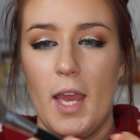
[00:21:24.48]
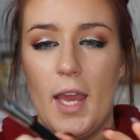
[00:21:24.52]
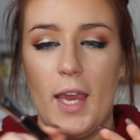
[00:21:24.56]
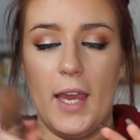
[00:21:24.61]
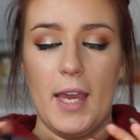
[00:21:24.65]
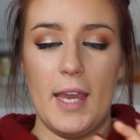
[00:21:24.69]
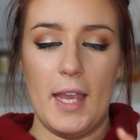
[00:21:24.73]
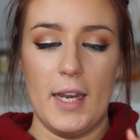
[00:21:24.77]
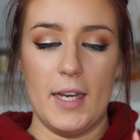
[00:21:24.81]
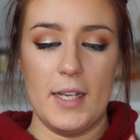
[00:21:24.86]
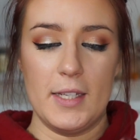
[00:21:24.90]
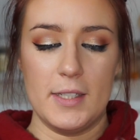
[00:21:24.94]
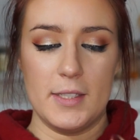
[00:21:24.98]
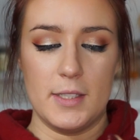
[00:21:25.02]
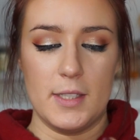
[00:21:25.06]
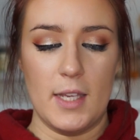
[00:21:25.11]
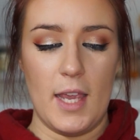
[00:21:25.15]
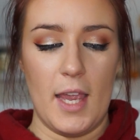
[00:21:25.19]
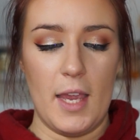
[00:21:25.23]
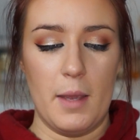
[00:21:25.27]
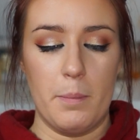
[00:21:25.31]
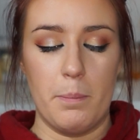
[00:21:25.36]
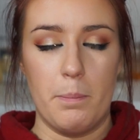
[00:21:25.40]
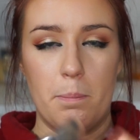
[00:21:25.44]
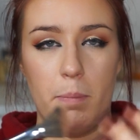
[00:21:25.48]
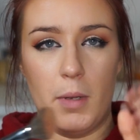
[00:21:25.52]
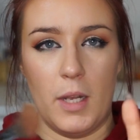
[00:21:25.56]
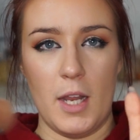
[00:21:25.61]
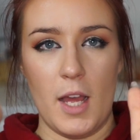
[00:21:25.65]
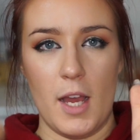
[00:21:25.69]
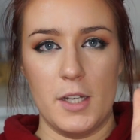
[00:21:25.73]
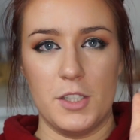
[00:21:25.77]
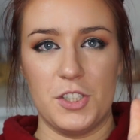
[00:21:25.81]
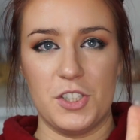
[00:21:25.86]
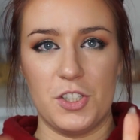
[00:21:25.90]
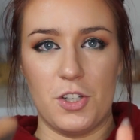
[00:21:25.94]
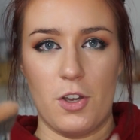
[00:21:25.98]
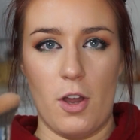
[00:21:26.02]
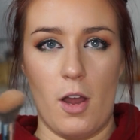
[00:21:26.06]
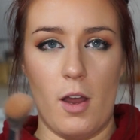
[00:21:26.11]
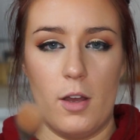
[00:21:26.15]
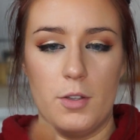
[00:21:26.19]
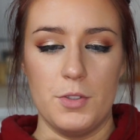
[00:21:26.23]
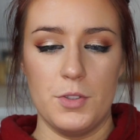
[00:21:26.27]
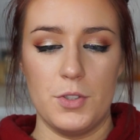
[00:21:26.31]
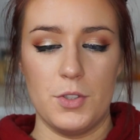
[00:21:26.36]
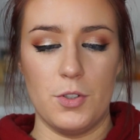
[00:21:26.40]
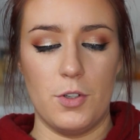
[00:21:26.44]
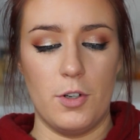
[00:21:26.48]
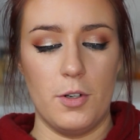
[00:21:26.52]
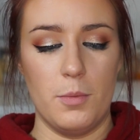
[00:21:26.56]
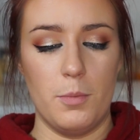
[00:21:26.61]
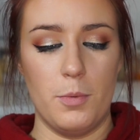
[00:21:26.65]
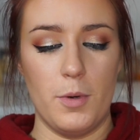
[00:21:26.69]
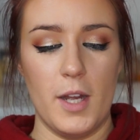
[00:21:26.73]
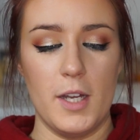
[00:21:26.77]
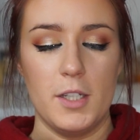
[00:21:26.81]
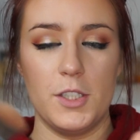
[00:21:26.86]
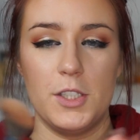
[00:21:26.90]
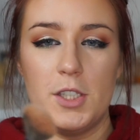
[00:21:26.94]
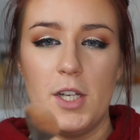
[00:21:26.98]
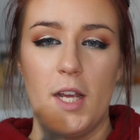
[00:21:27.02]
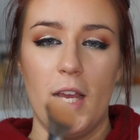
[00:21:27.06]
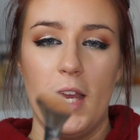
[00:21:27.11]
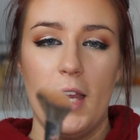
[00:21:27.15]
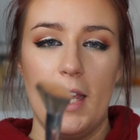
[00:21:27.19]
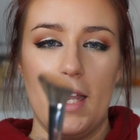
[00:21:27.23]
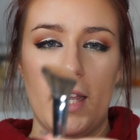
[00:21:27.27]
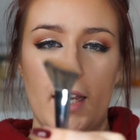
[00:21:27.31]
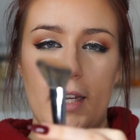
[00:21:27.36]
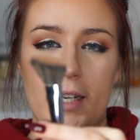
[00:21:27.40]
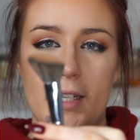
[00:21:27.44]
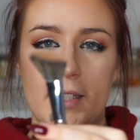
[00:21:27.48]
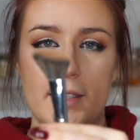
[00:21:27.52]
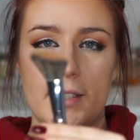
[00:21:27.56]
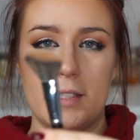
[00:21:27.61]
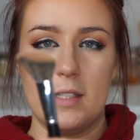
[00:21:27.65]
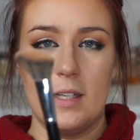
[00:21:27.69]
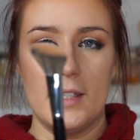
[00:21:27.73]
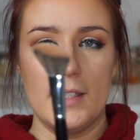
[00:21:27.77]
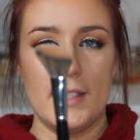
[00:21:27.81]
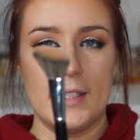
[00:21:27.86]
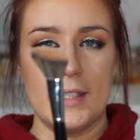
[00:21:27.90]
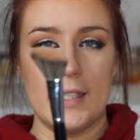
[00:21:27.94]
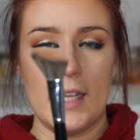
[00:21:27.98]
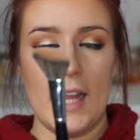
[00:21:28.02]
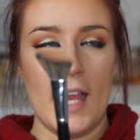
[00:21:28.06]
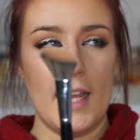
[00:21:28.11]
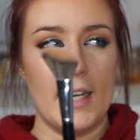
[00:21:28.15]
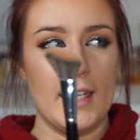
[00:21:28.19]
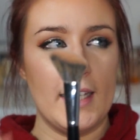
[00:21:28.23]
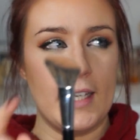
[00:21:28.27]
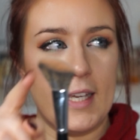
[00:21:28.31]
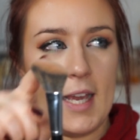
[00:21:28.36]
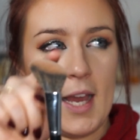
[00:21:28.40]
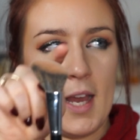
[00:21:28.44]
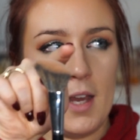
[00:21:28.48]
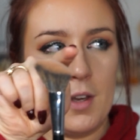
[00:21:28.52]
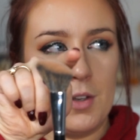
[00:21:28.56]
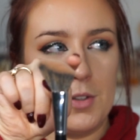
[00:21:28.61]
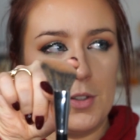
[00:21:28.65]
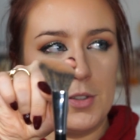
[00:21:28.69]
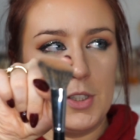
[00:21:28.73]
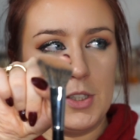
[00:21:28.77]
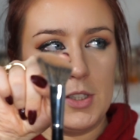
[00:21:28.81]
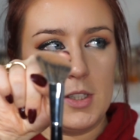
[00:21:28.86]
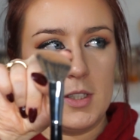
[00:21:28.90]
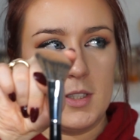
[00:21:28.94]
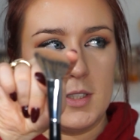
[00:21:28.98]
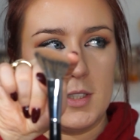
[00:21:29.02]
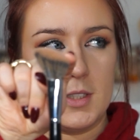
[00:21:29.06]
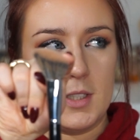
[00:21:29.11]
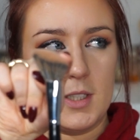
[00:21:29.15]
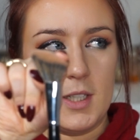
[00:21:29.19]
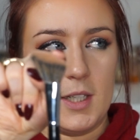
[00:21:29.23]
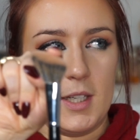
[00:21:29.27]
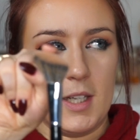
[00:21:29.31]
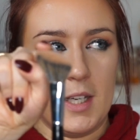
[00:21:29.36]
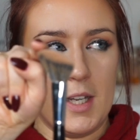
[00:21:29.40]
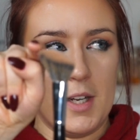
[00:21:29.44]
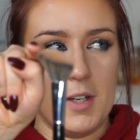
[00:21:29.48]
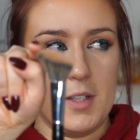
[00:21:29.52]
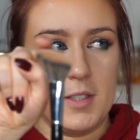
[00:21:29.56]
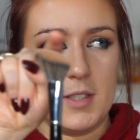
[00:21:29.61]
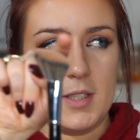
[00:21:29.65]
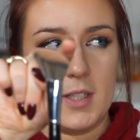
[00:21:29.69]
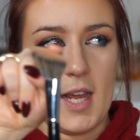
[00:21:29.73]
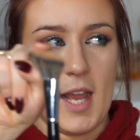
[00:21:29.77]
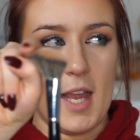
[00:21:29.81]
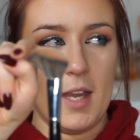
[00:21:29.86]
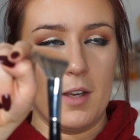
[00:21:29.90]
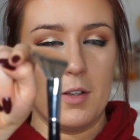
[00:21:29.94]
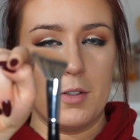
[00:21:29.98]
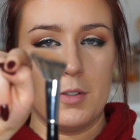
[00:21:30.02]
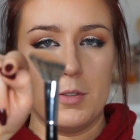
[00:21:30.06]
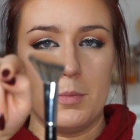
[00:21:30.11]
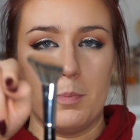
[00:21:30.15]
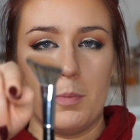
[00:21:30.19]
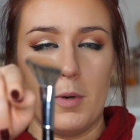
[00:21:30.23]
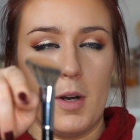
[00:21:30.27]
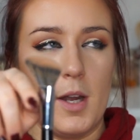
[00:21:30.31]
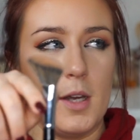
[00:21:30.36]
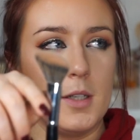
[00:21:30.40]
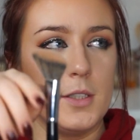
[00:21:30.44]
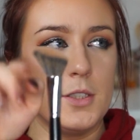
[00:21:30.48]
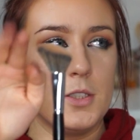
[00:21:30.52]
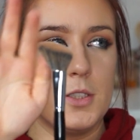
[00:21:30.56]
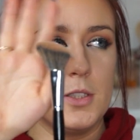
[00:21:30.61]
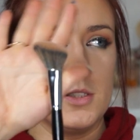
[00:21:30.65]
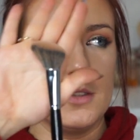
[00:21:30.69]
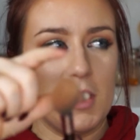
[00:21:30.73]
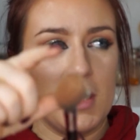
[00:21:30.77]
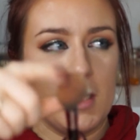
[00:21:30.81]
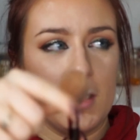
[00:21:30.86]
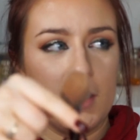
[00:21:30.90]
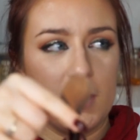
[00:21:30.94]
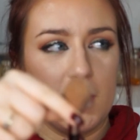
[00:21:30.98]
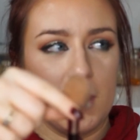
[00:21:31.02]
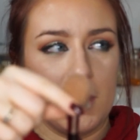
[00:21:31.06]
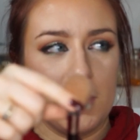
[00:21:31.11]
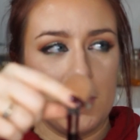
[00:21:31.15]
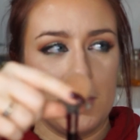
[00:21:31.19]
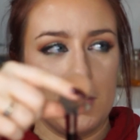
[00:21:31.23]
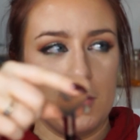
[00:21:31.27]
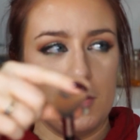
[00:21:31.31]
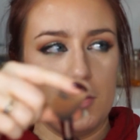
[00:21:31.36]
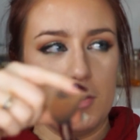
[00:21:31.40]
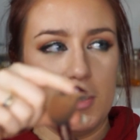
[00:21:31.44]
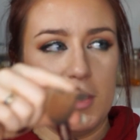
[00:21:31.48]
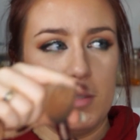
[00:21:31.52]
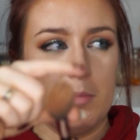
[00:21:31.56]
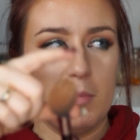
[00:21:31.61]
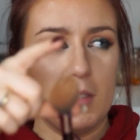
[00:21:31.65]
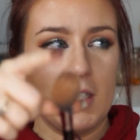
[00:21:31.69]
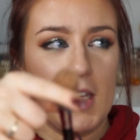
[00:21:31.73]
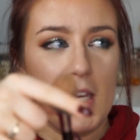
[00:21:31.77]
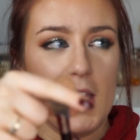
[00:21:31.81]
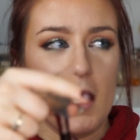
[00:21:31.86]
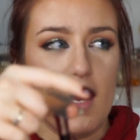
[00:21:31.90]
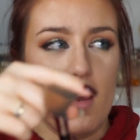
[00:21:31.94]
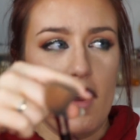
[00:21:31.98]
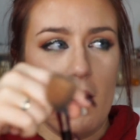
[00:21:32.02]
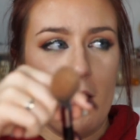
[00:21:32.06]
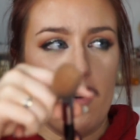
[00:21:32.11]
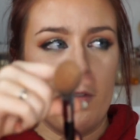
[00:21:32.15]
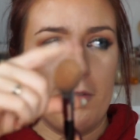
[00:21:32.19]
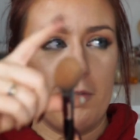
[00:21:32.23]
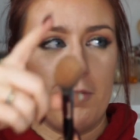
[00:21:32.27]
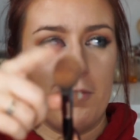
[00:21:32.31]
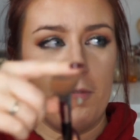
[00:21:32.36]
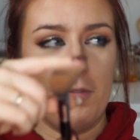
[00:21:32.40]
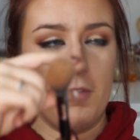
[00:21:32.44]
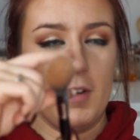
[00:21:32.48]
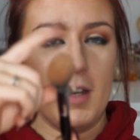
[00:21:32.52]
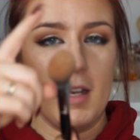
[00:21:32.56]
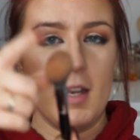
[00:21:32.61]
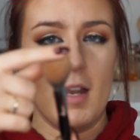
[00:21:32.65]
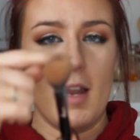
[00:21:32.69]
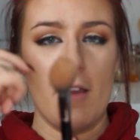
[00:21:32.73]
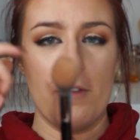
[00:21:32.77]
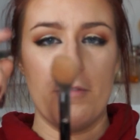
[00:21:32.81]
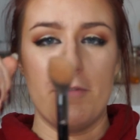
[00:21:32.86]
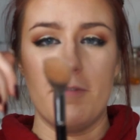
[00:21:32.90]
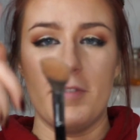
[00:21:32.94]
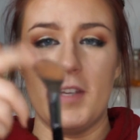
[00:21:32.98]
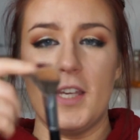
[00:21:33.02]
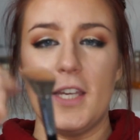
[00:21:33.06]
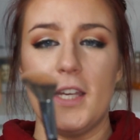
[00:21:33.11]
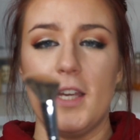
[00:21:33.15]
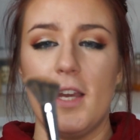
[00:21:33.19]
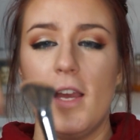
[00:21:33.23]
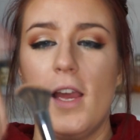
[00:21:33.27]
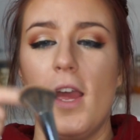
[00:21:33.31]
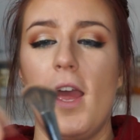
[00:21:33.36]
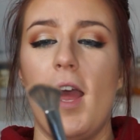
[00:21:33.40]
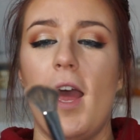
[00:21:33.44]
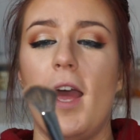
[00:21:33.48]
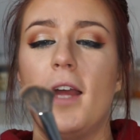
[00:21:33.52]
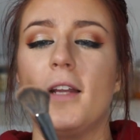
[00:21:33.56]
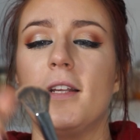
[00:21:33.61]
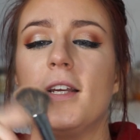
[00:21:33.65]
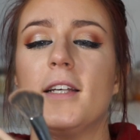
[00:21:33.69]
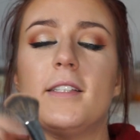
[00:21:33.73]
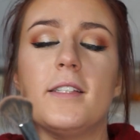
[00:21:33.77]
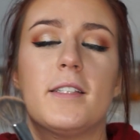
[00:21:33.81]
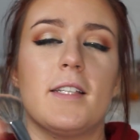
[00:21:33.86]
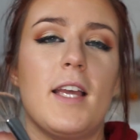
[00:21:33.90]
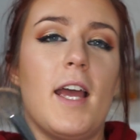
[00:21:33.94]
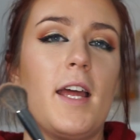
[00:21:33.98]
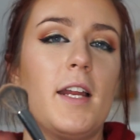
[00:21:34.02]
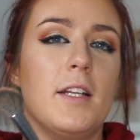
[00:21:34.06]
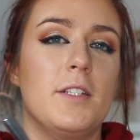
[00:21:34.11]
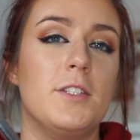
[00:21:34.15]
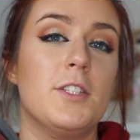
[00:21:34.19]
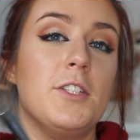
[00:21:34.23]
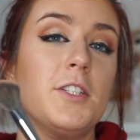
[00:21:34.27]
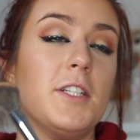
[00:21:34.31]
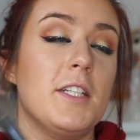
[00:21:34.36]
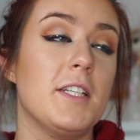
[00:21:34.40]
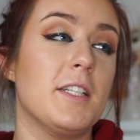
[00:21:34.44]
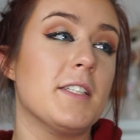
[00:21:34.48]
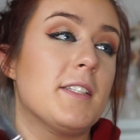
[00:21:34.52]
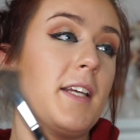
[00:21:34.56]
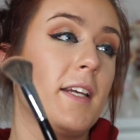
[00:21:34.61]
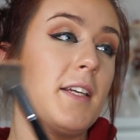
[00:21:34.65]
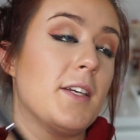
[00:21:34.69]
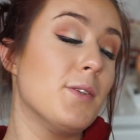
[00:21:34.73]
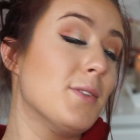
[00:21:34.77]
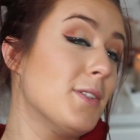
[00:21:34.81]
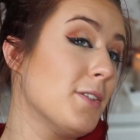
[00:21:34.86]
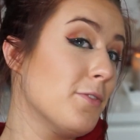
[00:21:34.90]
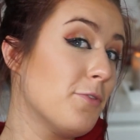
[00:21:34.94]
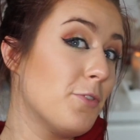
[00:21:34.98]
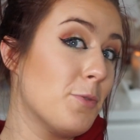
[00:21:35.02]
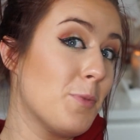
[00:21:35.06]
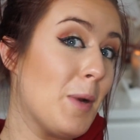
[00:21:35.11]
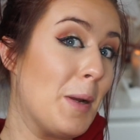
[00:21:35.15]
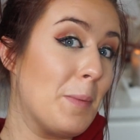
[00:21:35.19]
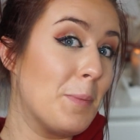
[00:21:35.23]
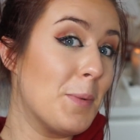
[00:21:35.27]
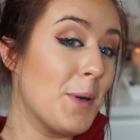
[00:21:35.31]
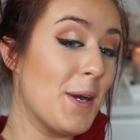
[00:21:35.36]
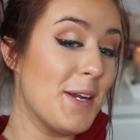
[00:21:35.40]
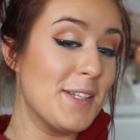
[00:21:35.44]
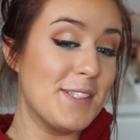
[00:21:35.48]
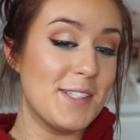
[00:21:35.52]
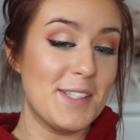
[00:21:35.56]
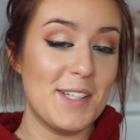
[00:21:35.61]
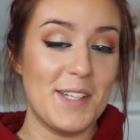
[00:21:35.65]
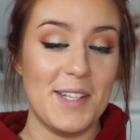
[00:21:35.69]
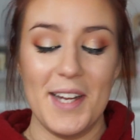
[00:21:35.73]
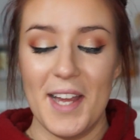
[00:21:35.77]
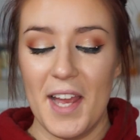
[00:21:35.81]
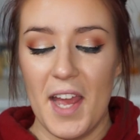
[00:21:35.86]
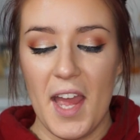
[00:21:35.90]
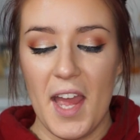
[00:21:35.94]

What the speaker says: It is a blush contour brush. It is slightly angled. You can see here it's an angled brush. It is extremely fluffy, and yes, it's kind of dirty because I use it for my bronzer,